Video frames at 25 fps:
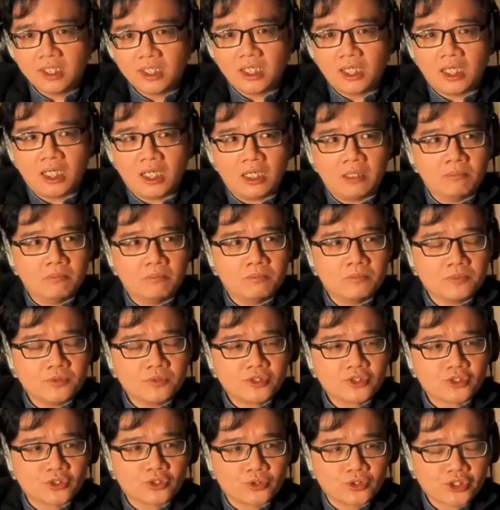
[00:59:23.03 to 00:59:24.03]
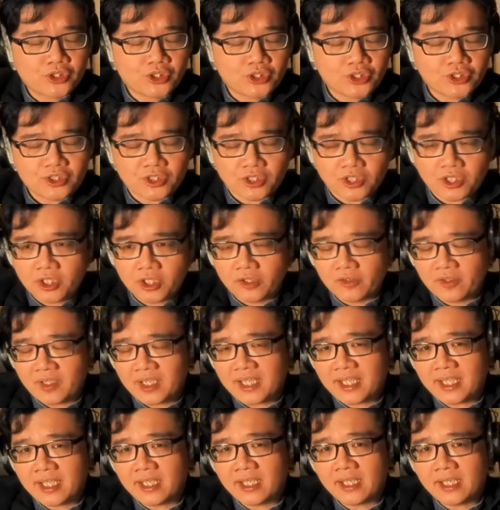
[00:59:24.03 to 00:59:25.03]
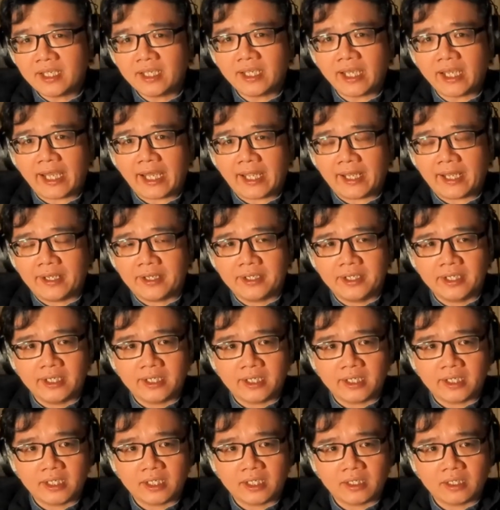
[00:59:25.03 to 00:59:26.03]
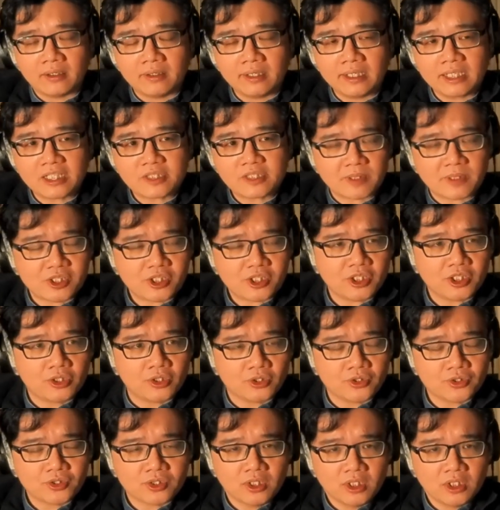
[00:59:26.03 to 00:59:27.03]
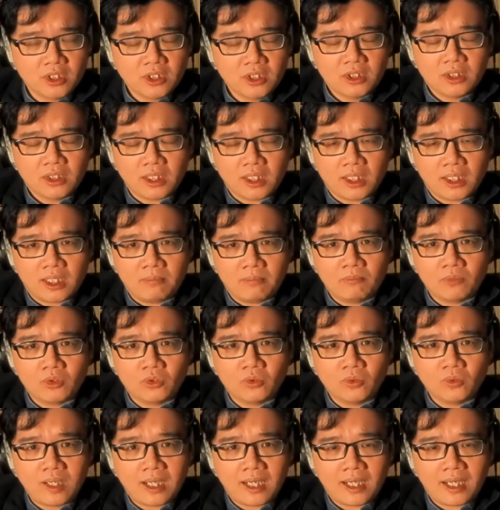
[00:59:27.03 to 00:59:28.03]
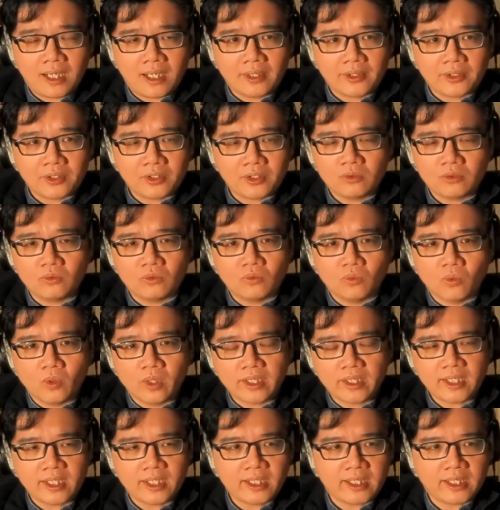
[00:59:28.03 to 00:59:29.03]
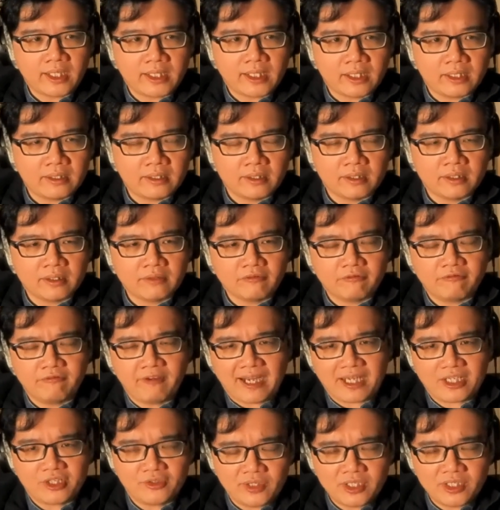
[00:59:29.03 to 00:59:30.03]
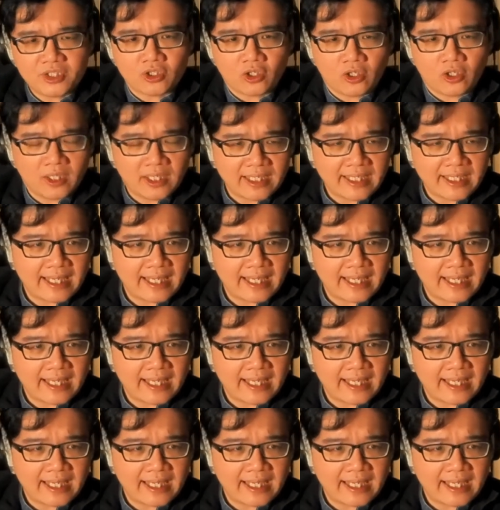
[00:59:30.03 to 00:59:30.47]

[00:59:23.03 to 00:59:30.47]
um, social security and uh, especially those um, who are you know working in factories, oil and